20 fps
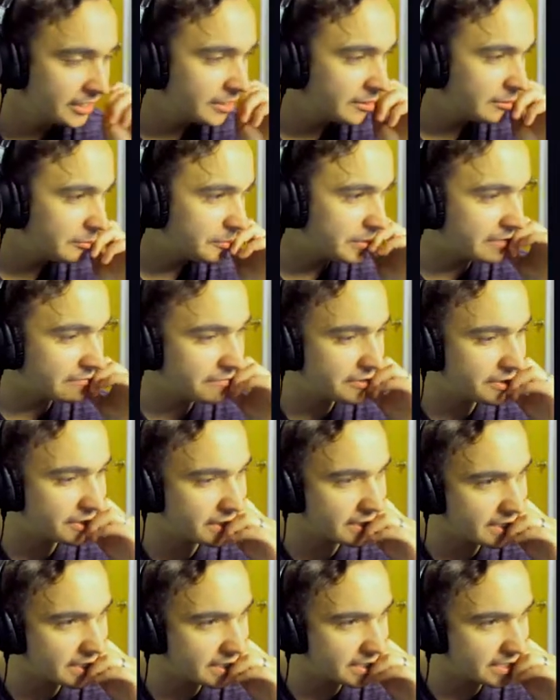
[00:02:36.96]
But I feel
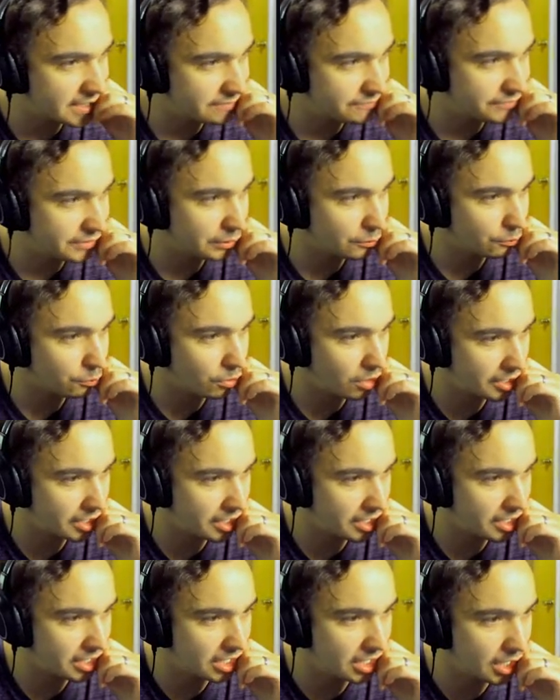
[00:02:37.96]
like if you're
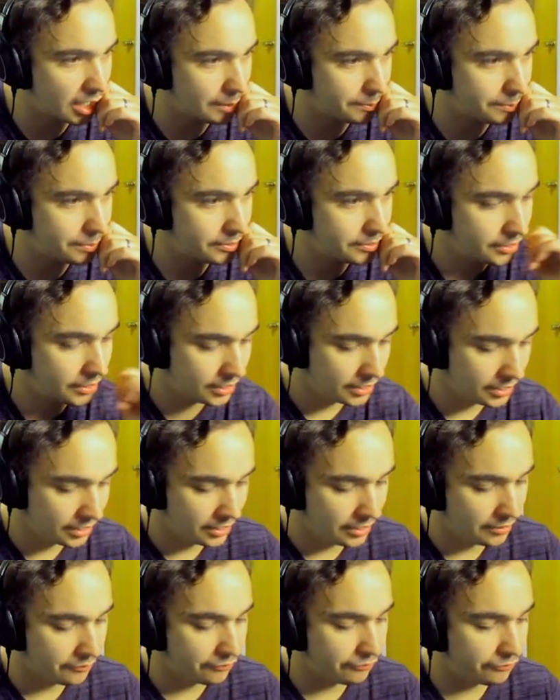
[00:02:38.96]
walking up
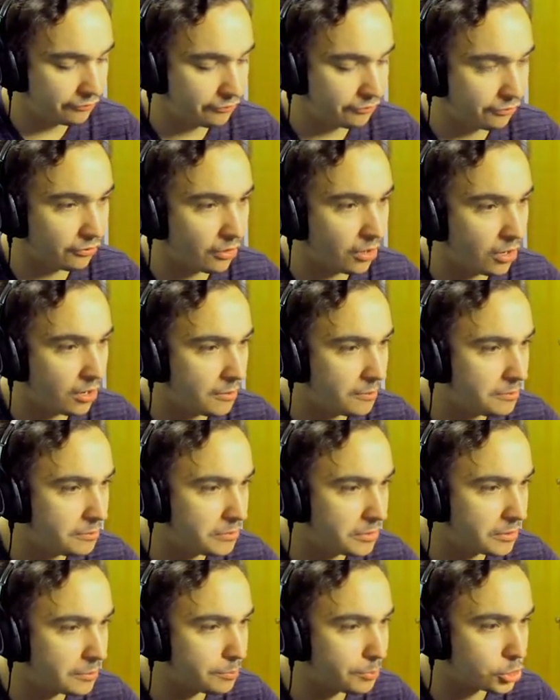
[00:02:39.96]
from
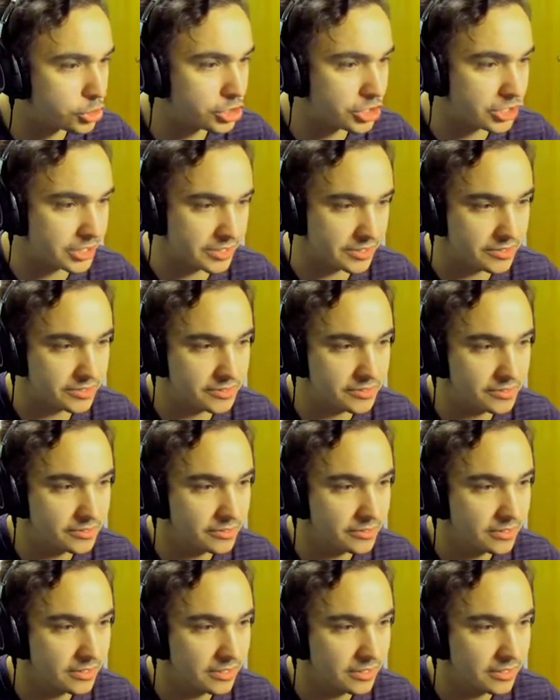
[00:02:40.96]
the bushes,
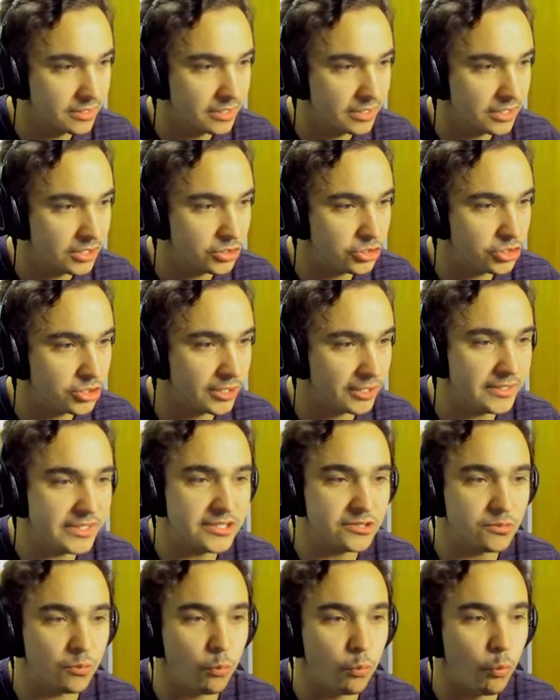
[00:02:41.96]
you should at
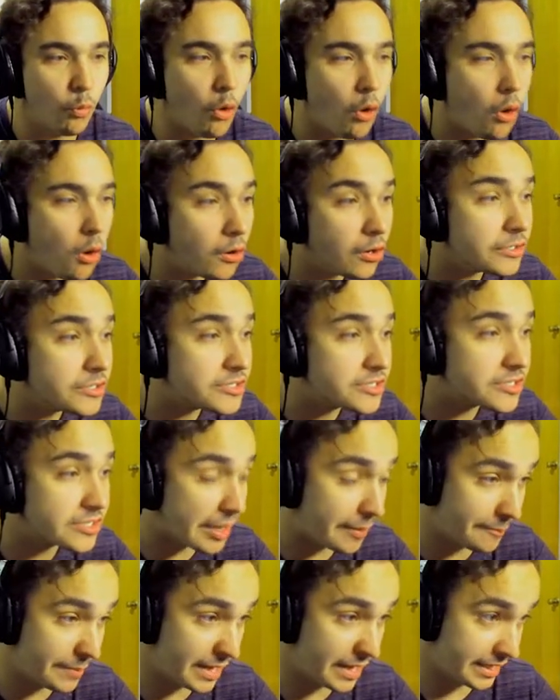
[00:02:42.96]
least warn
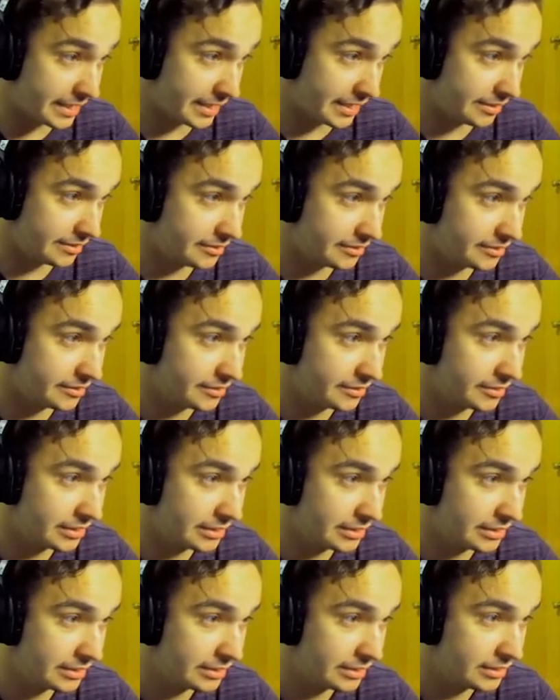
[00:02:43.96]
somebody.
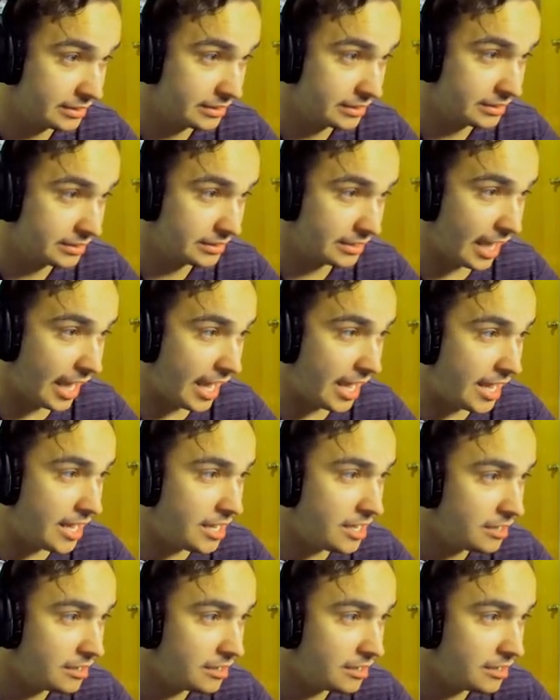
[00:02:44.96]
Eh?